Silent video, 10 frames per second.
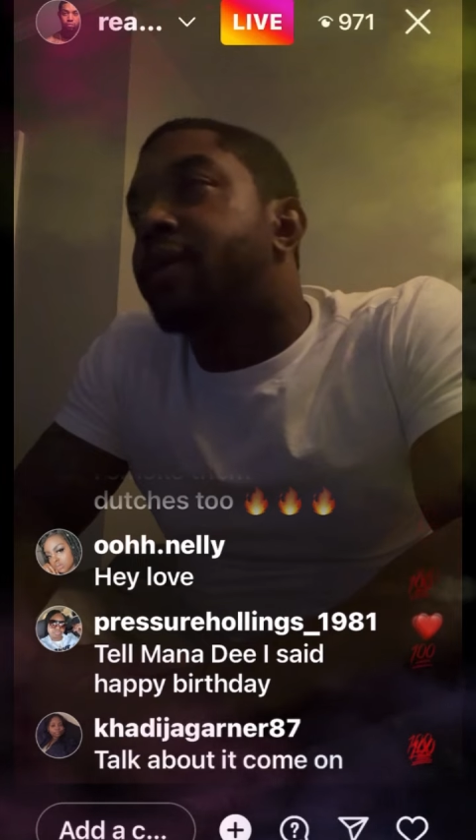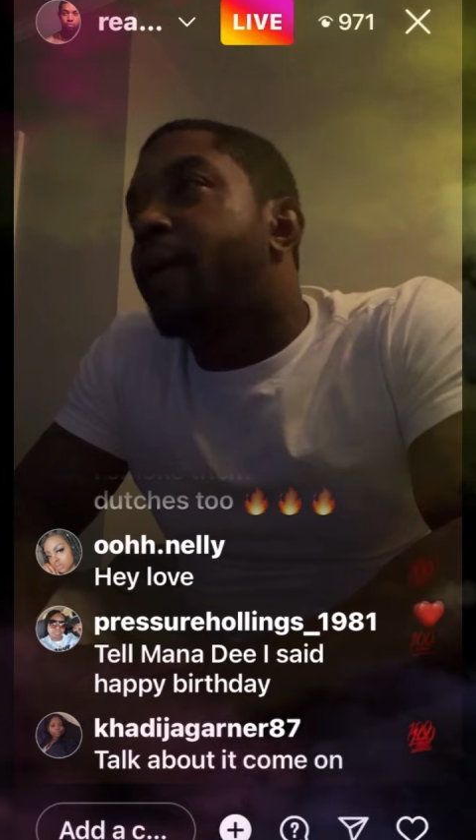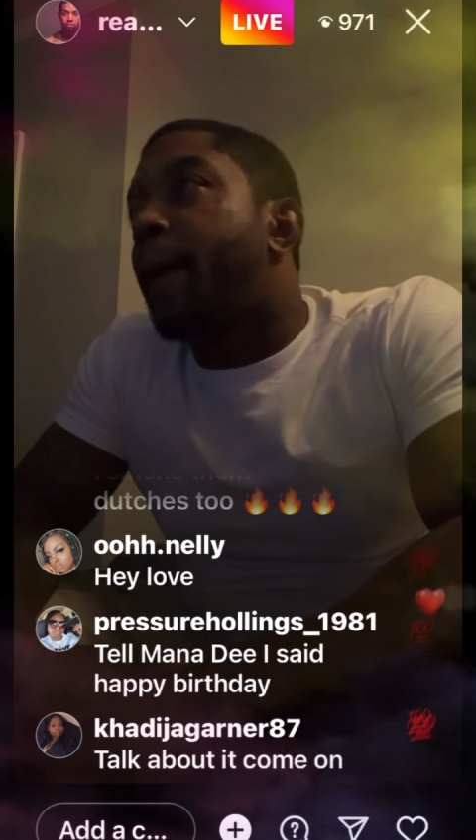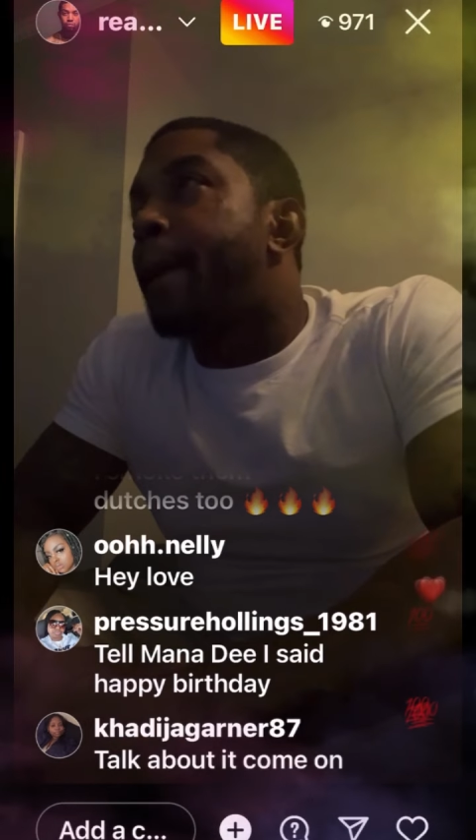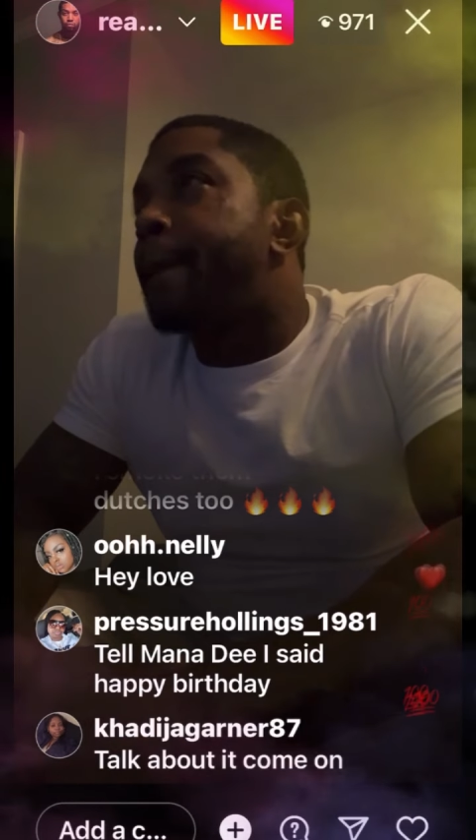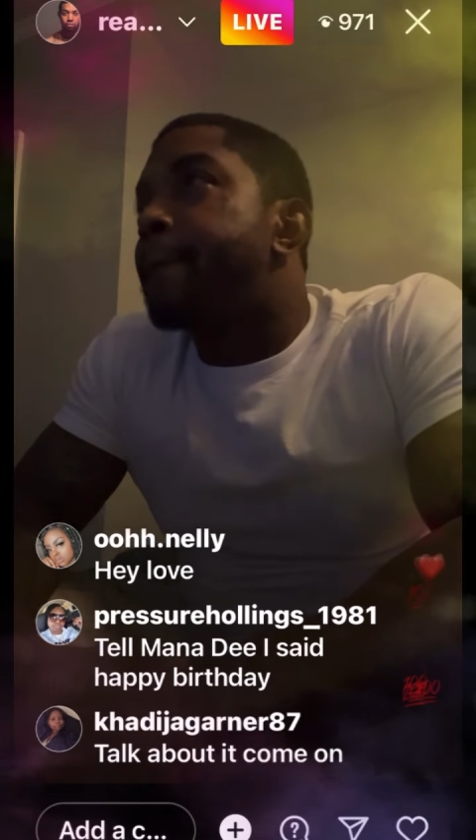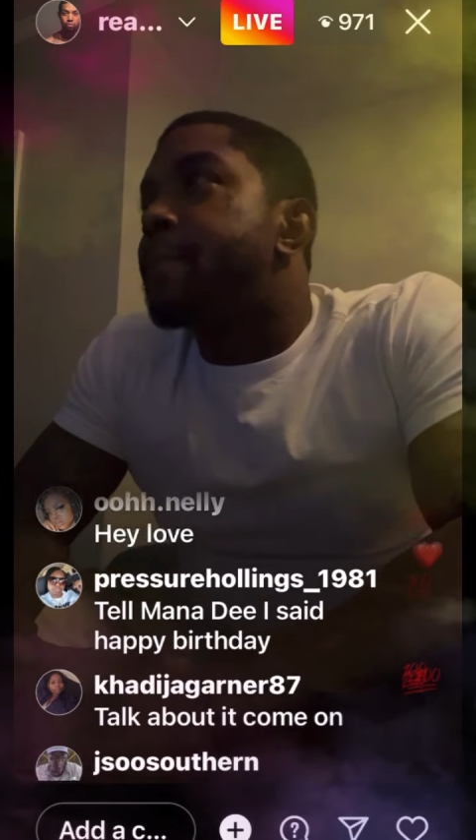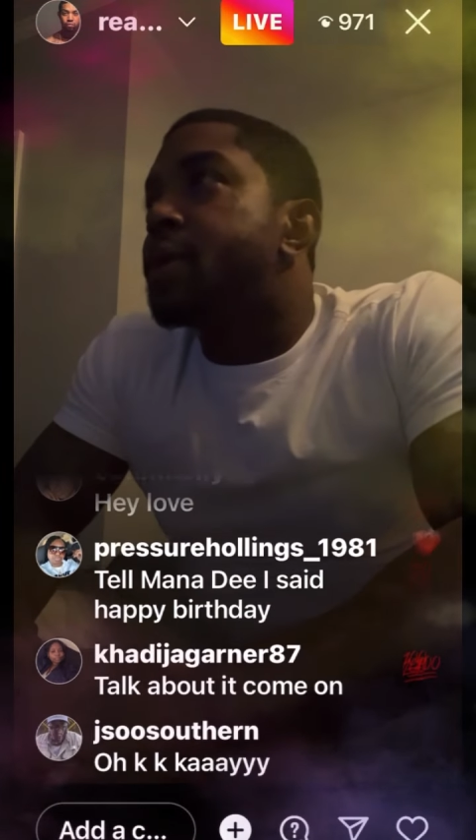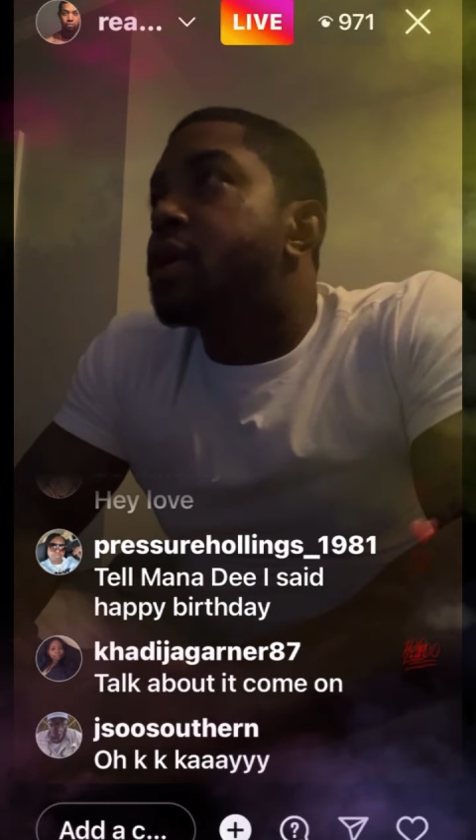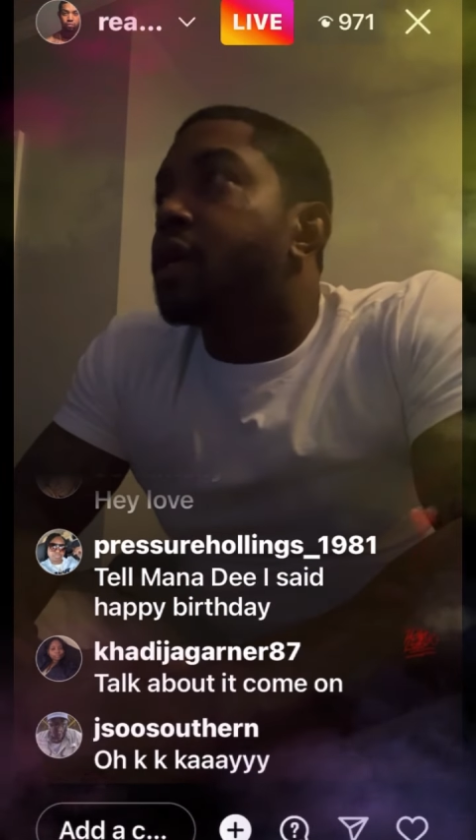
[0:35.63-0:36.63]

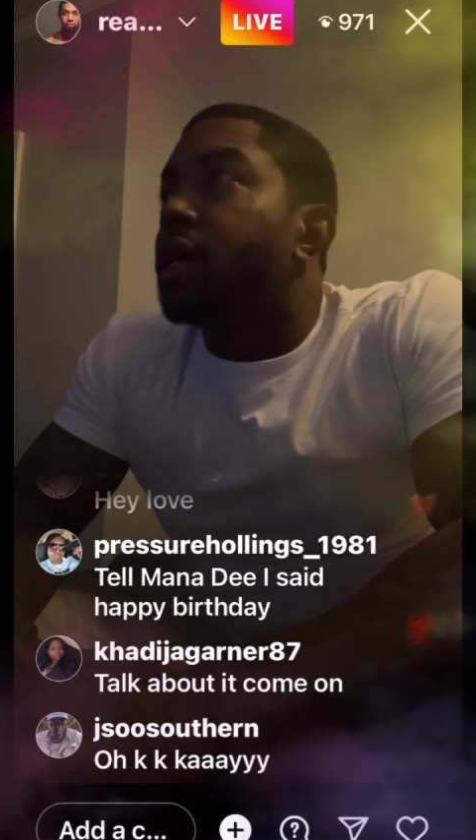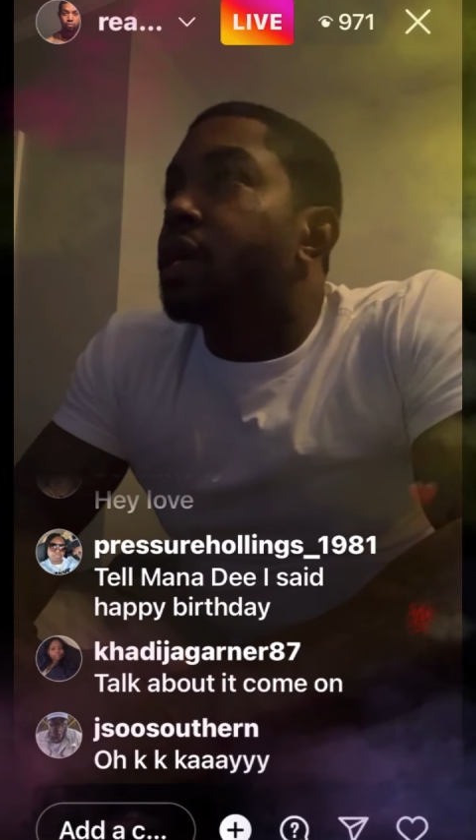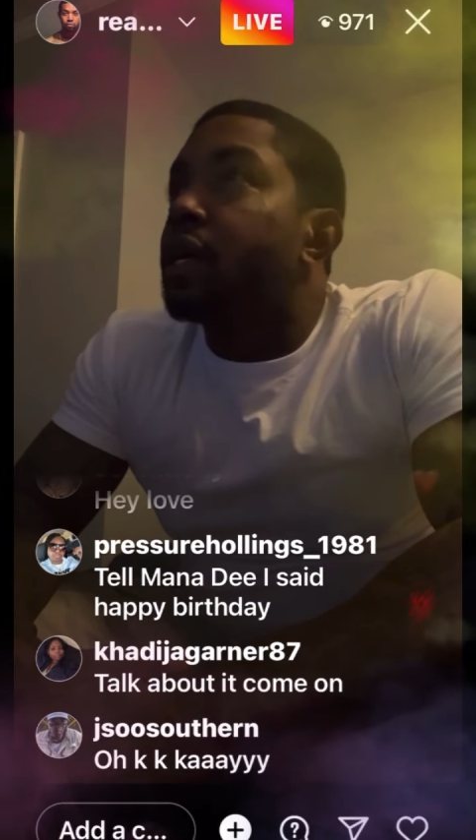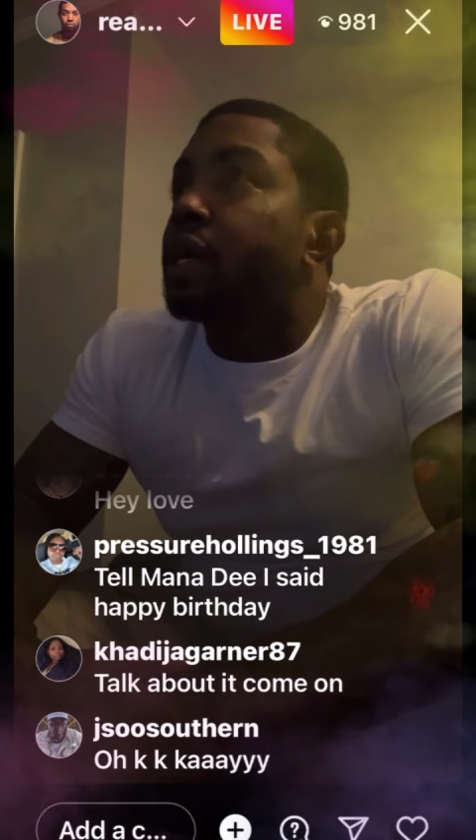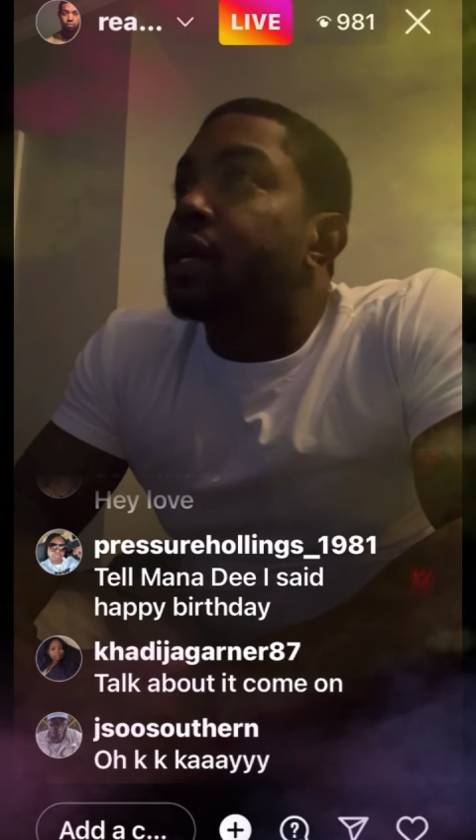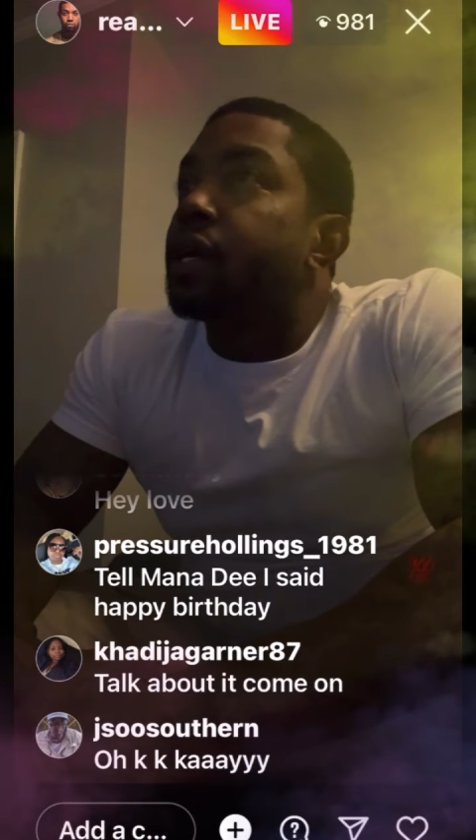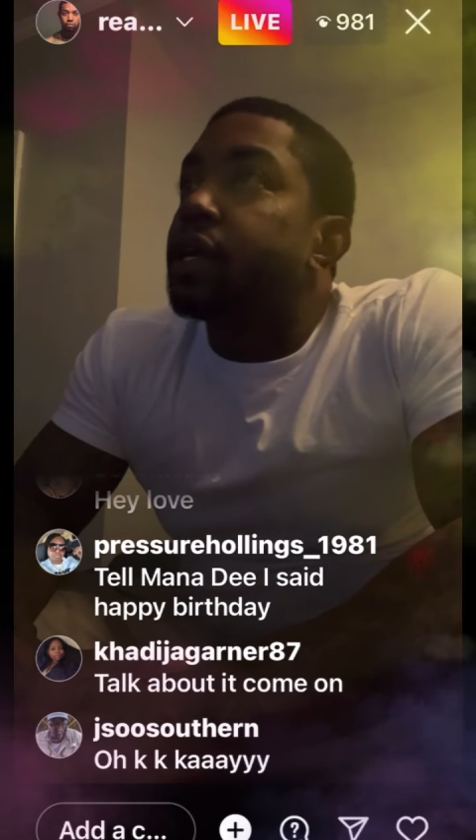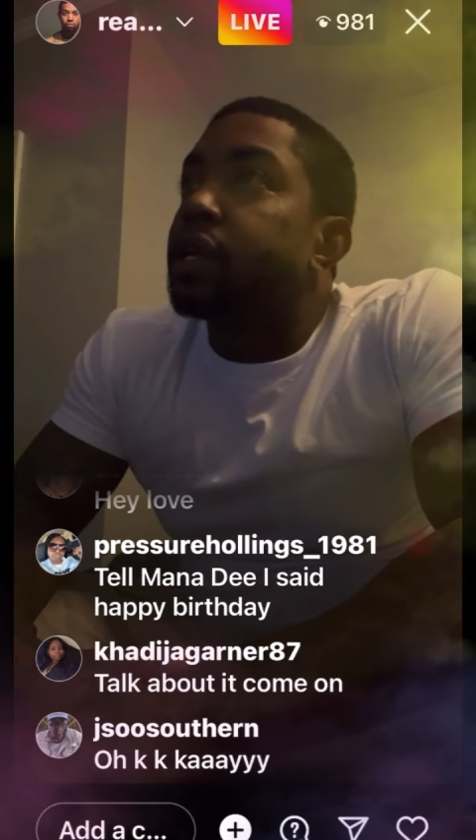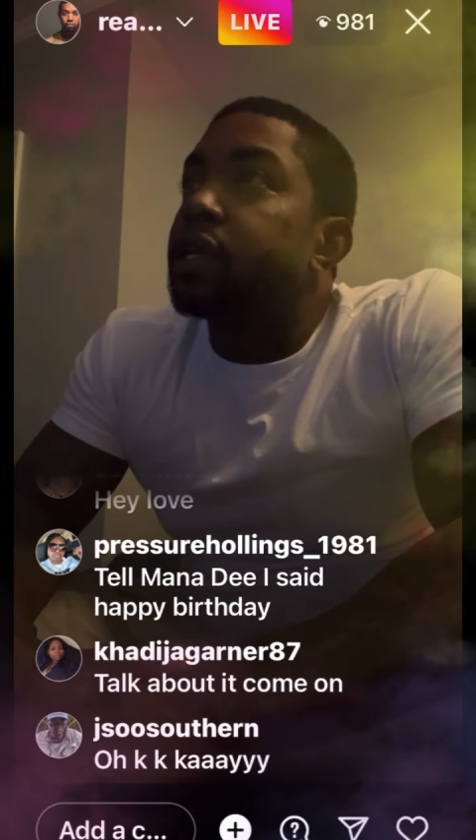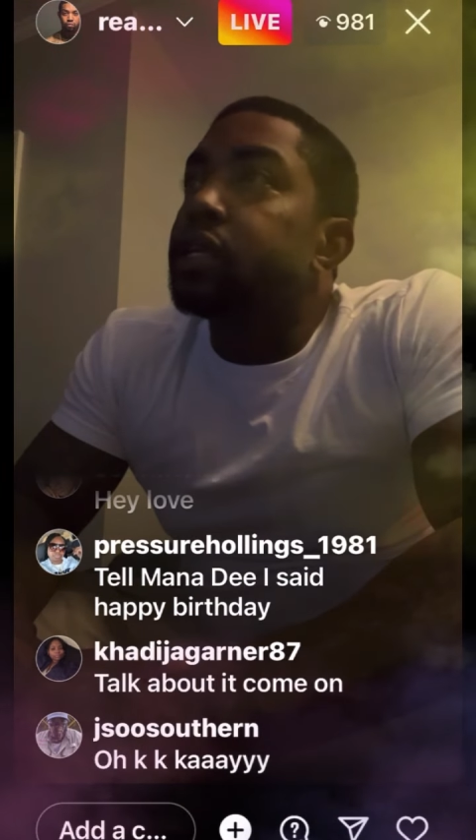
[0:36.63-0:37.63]

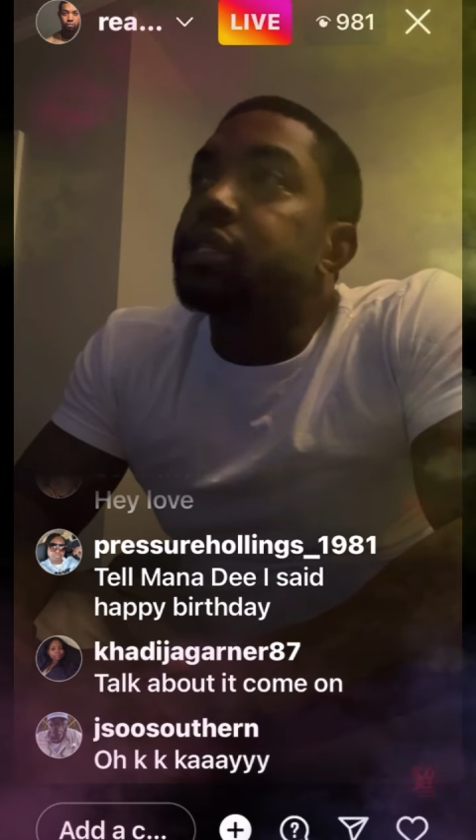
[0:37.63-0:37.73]
But